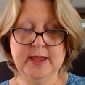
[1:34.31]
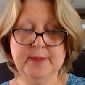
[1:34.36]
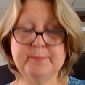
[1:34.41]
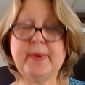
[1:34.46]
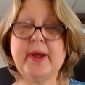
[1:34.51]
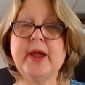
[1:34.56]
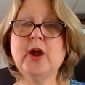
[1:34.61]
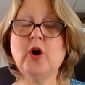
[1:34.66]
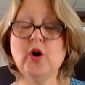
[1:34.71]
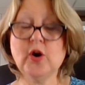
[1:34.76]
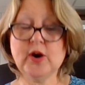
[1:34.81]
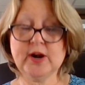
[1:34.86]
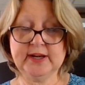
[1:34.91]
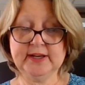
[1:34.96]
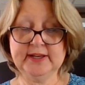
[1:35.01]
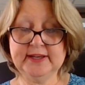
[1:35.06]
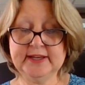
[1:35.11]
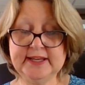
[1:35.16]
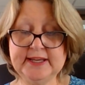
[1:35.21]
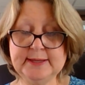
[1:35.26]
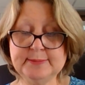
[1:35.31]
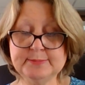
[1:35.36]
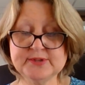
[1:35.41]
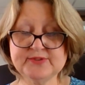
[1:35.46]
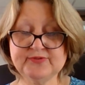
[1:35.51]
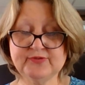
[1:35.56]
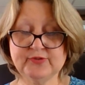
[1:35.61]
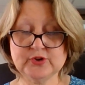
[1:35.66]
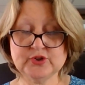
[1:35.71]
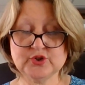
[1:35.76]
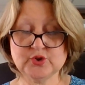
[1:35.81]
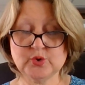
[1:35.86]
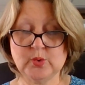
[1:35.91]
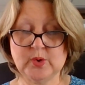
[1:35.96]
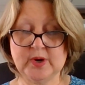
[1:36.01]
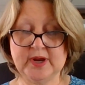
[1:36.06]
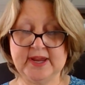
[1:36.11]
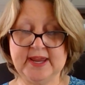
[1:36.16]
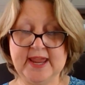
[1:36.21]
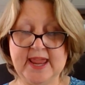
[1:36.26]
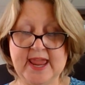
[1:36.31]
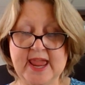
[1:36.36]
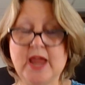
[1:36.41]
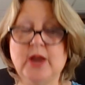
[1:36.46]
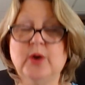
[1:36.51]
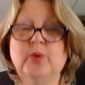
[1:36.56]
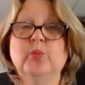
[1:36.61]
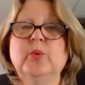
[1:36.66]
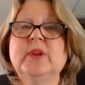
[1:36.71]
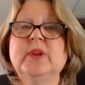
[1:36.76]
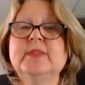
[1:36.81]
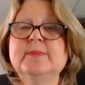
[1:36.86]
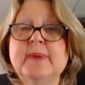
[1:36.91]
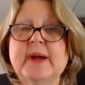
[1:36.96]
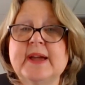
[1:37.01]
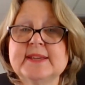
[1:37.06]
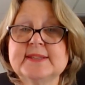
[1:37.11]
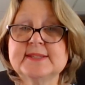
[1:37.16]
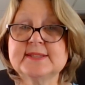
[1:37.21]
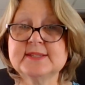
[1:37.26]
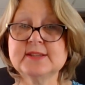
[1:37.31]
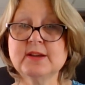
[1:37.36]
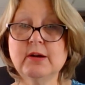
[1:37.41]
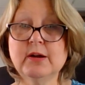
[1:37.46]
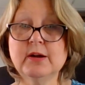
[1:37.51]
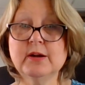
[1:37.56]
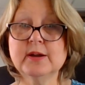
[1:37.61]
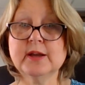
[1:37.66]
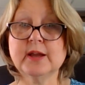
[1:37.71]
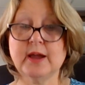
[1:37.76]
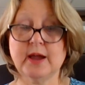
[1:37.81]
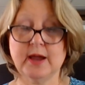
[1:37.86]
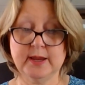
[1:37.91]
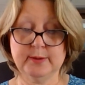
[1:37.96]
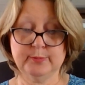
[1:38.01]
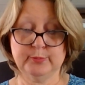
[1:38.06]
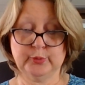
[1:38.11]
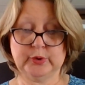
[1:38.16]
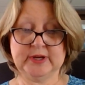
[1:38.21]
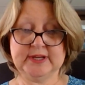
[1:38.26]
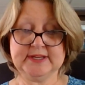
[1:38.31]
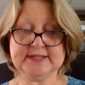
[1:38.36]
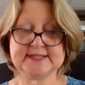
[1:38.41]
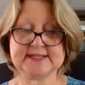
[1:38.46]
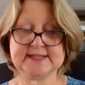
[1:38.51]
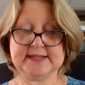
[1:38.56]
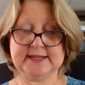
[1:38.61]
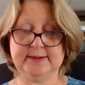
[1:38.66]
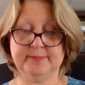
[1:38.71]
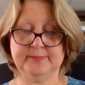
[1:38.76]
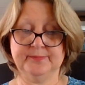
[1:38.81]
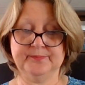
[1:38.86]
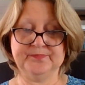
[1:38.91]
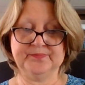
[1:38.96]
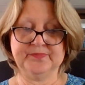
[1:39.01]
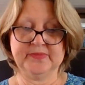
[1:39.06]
My heart leaps for joy, and with my song I praise him.